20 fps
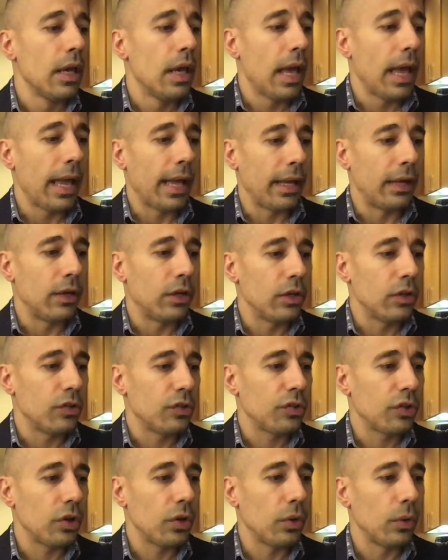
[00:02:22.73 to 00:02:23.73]
And
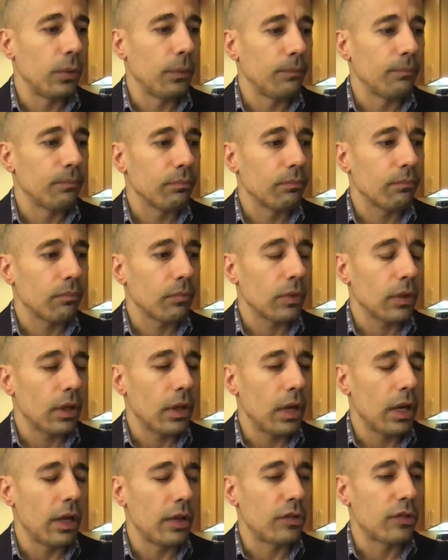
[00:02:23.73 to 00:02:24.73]
so
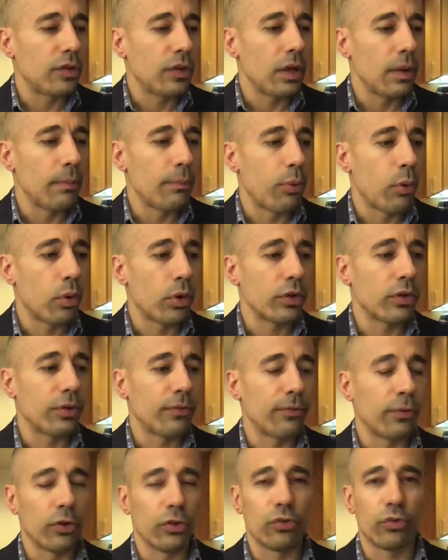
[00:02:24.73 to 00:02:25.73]
it's important to
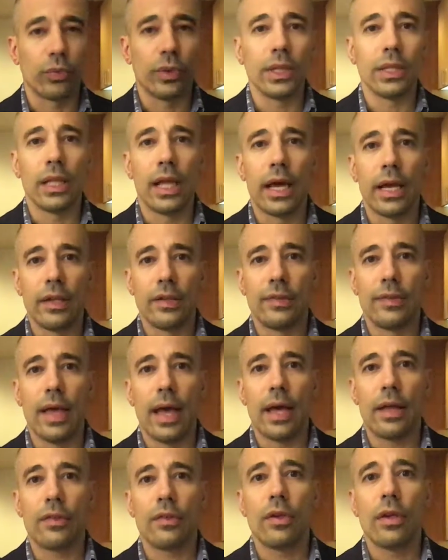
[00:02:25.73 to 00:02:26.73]
first realize
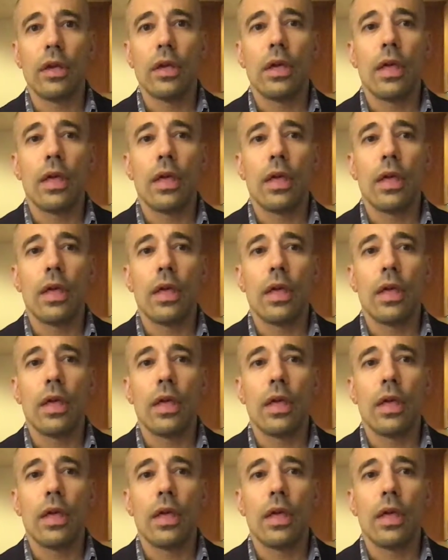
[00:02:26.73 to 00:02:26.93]
that.